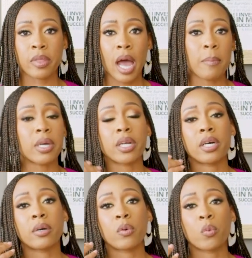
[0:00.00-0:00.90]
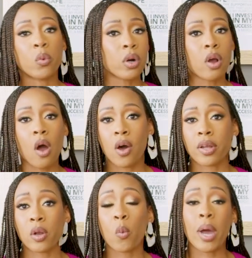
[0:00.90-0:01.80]
I'm going to work
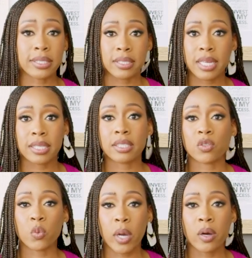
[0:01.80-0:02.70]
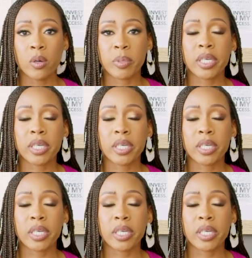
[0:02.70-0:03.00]
on Wednesdays as well,